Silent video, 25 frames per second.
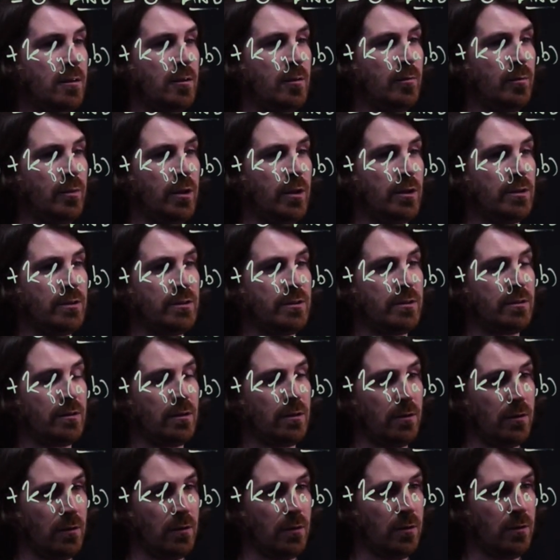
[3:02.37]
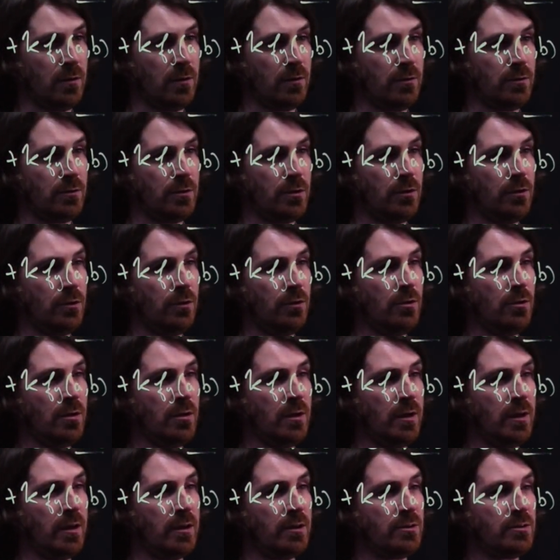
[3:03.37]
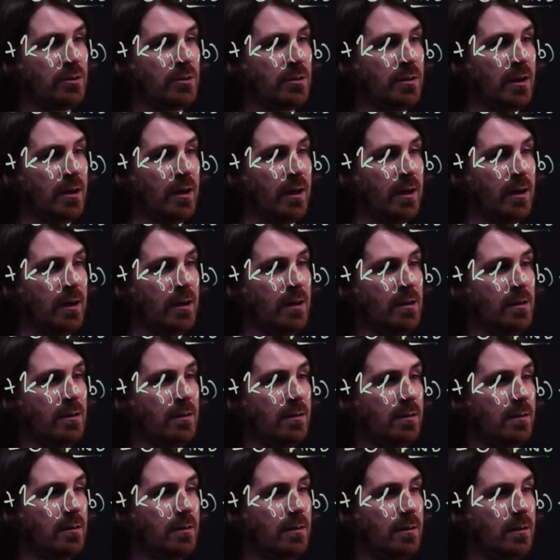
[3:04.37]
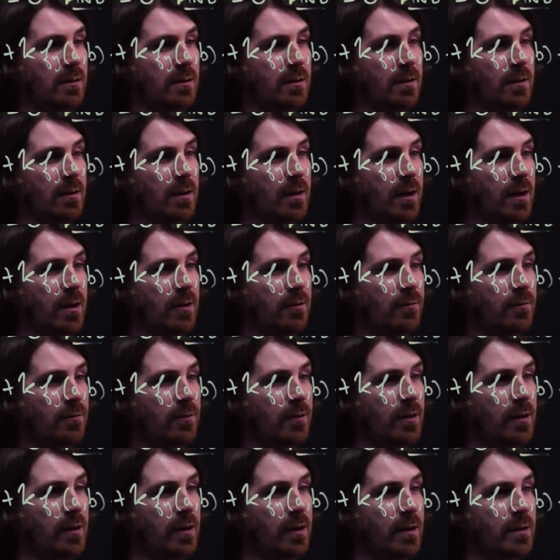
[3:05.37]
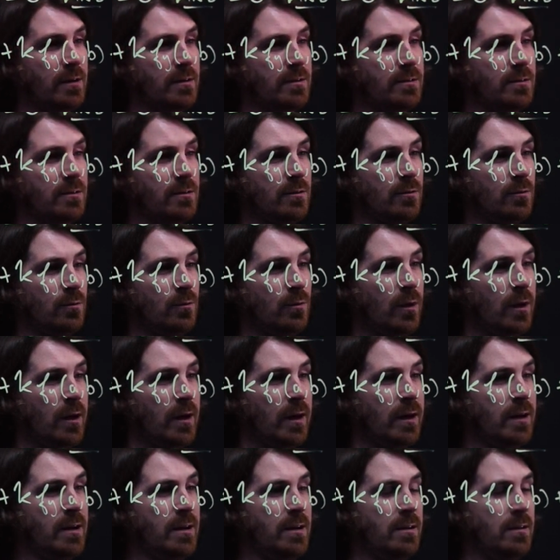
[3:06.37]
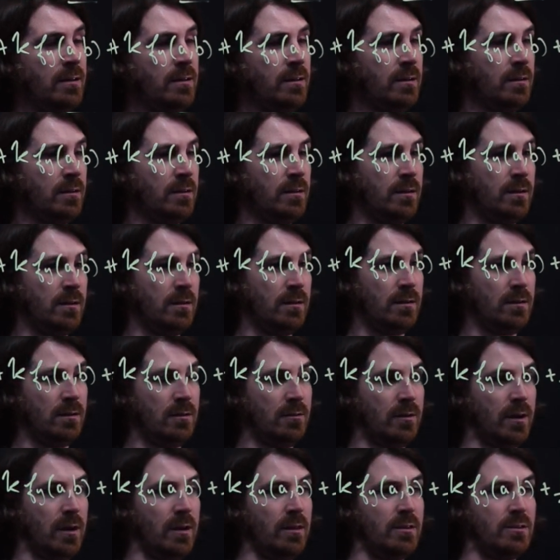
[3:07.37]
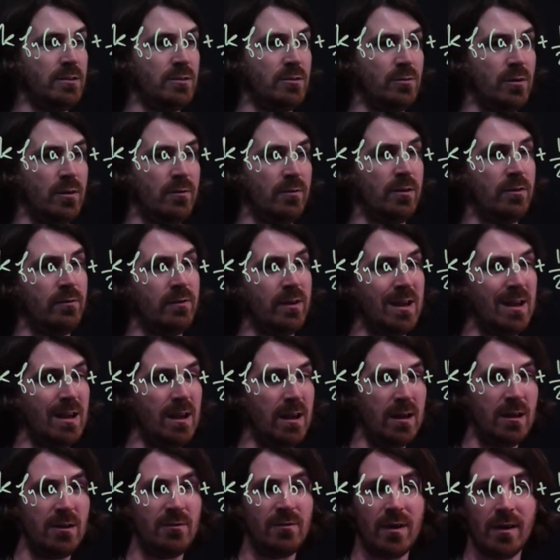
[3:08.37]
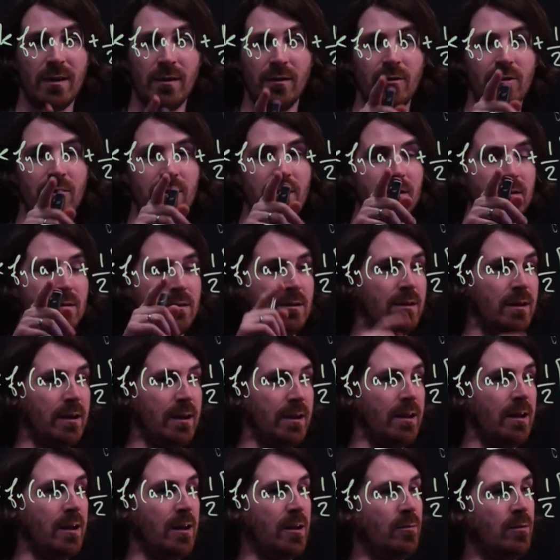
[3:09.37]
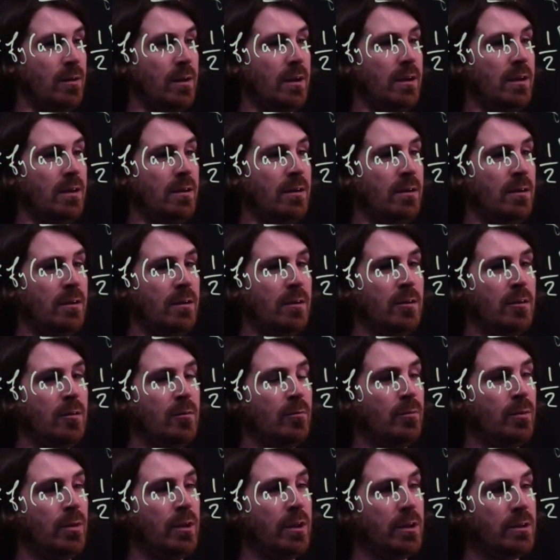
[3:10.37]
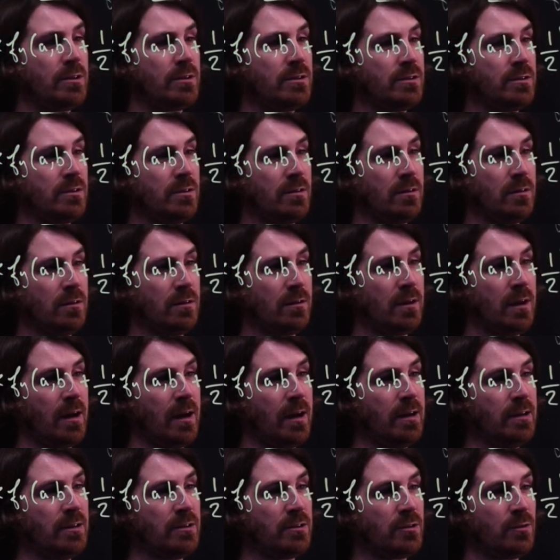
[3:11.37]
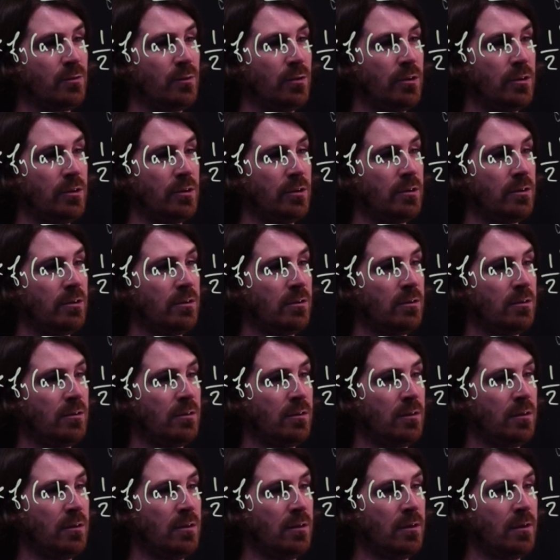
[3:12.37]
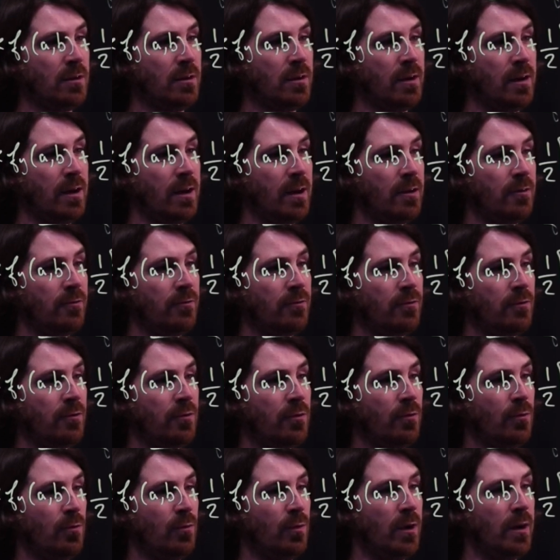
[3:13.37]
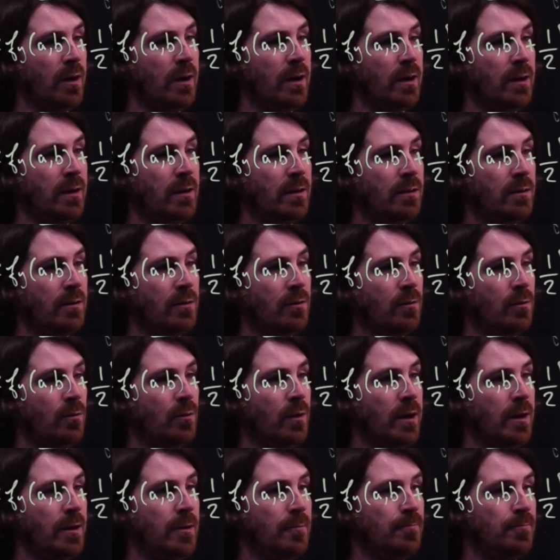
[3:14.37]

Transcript: plus 2hk f x y, okay, this derivative again evaluated at AB, plus k squared f y y.